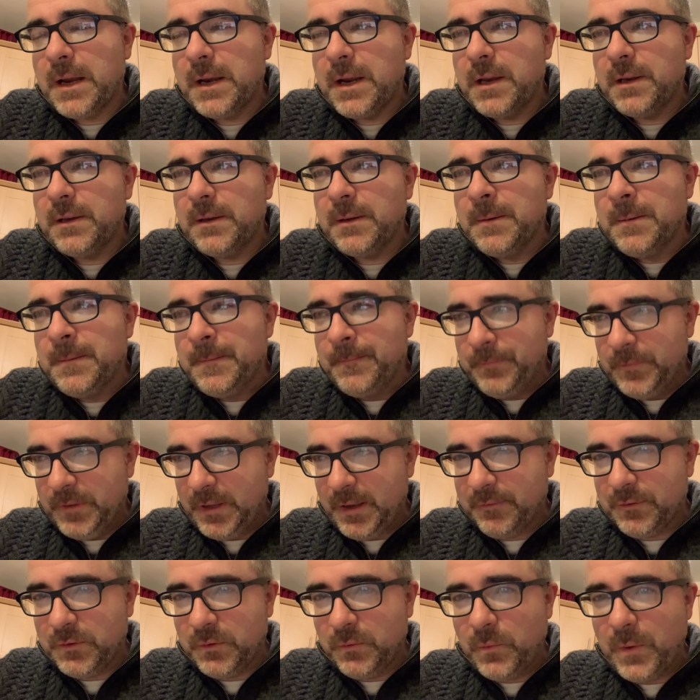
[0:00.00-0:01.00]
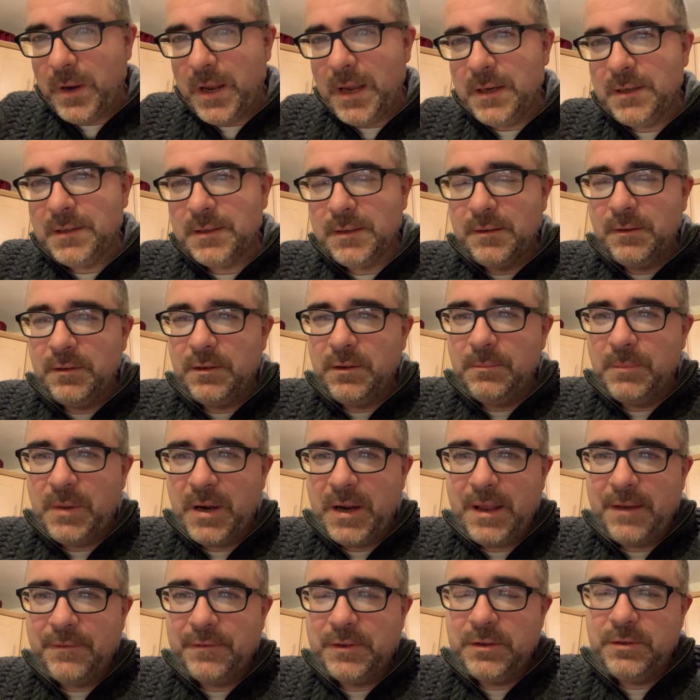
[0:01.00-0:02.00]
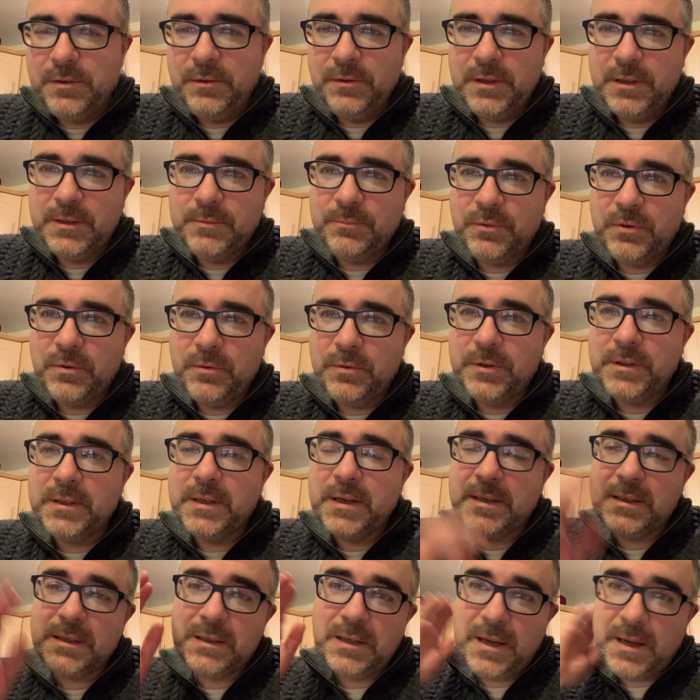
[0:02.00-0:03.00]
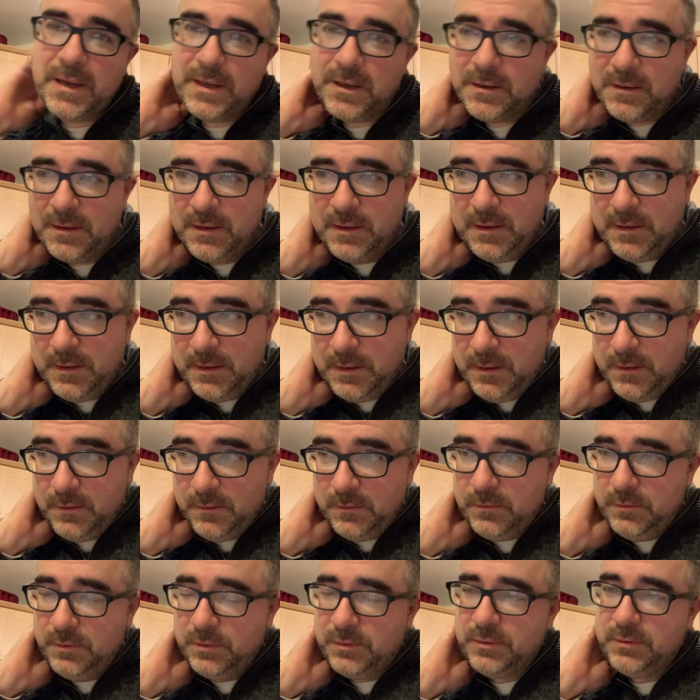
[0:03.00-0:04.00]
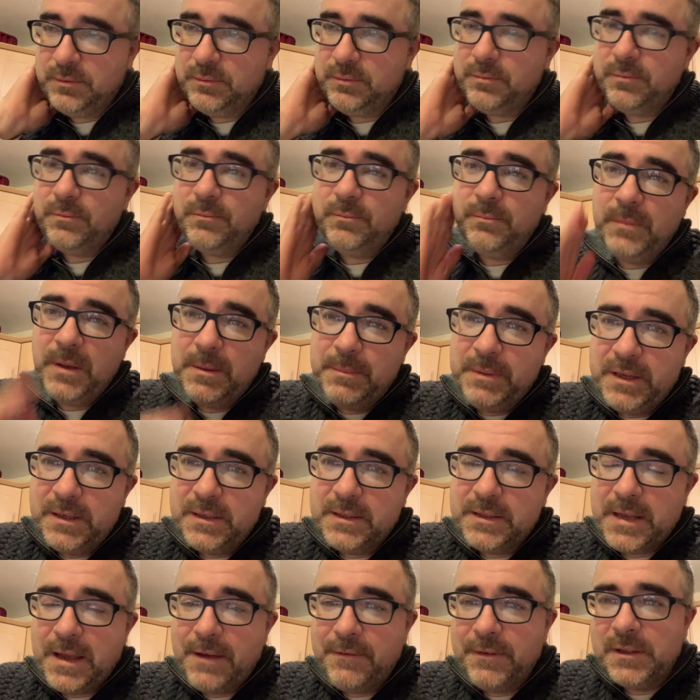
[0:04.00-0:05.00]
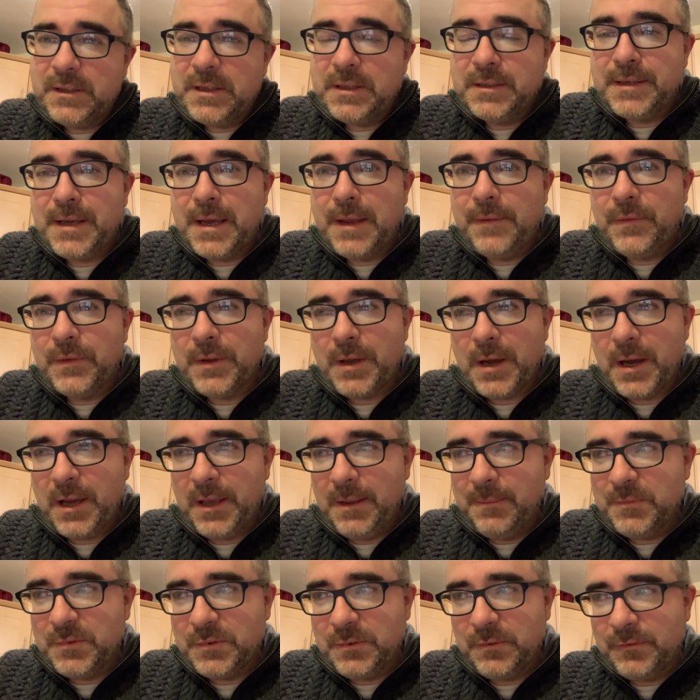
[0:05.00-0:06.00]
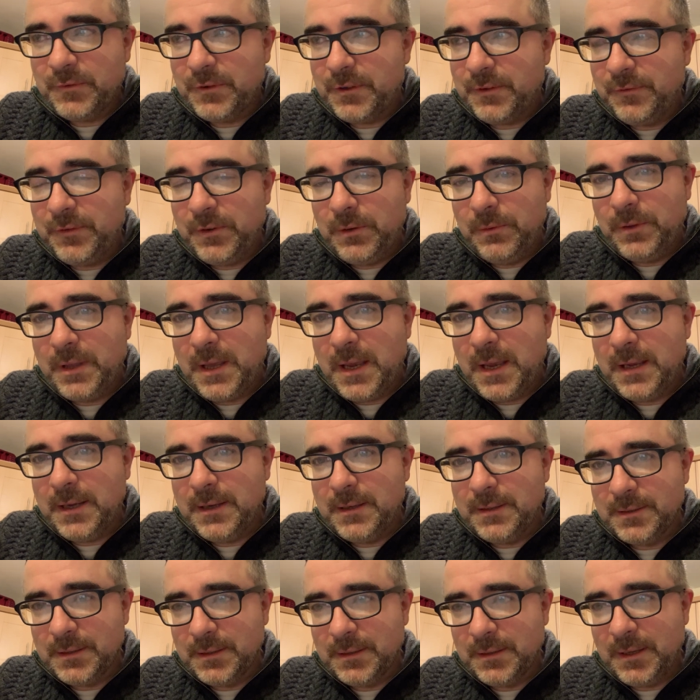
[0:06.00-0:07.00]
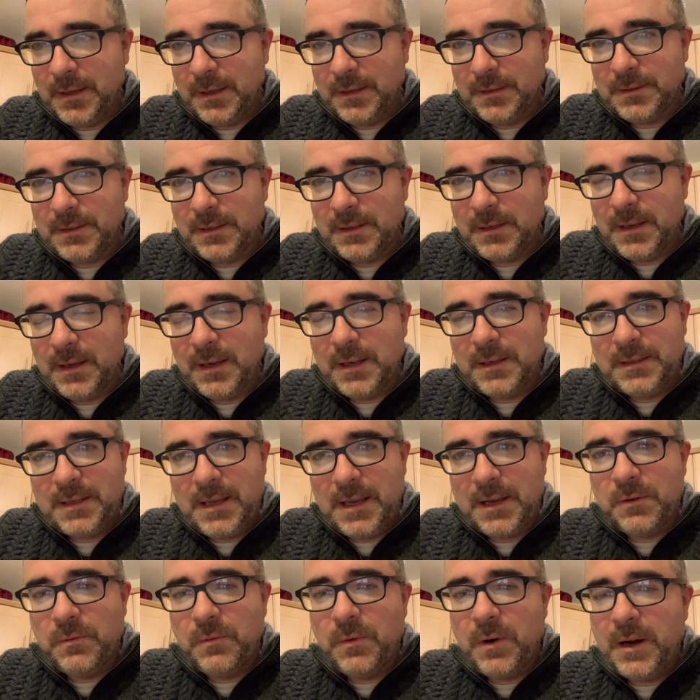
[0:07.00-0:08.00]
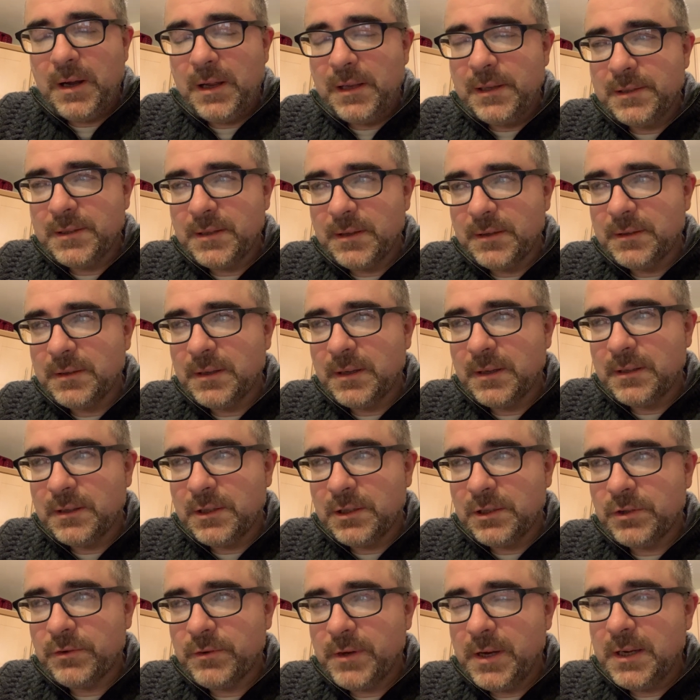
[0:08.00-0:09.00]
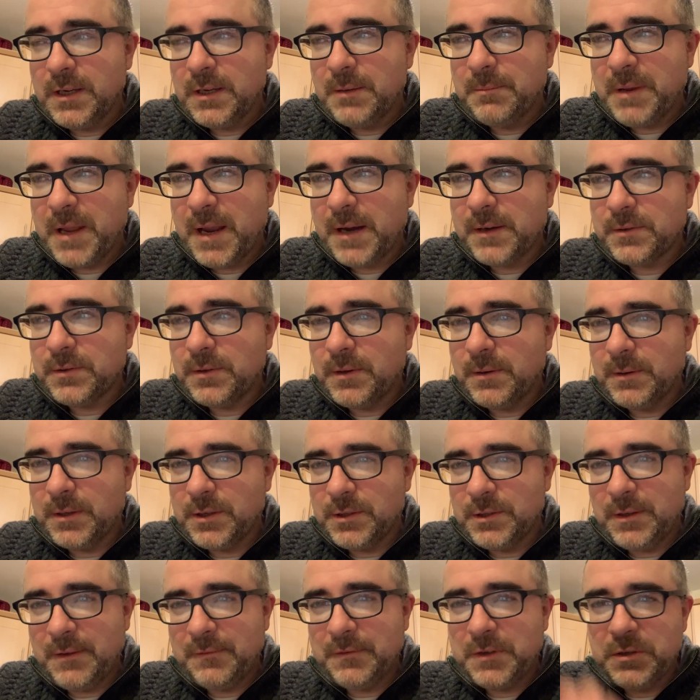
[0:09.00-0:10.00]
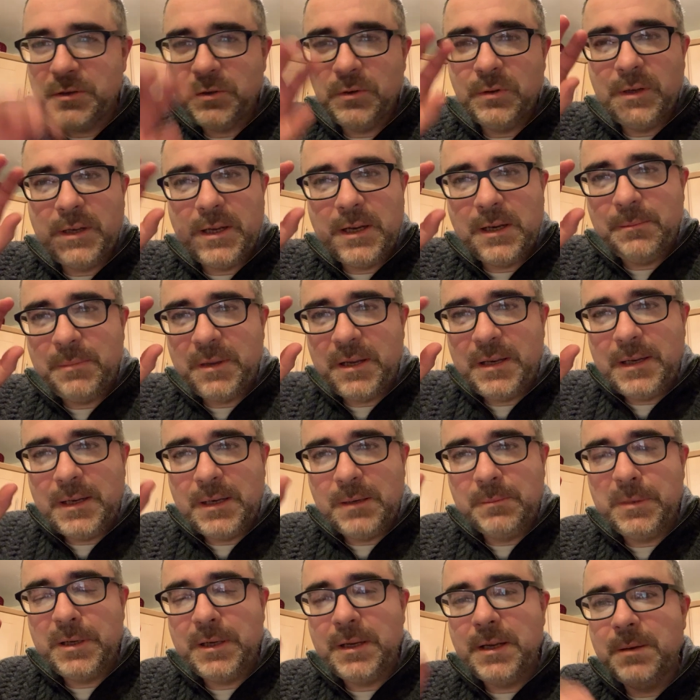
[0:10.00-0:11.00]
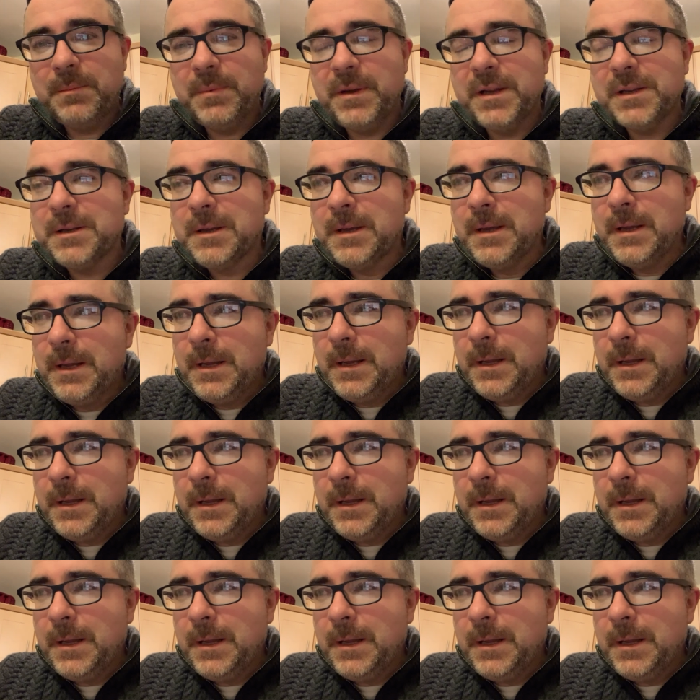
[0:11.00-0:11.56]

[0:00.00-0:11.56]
And then you have to wait, and you might have to do this process like maybe 7 to 10 times over a few days and things. It can take a while to straighten the blackthorn, because you have to do a little bit.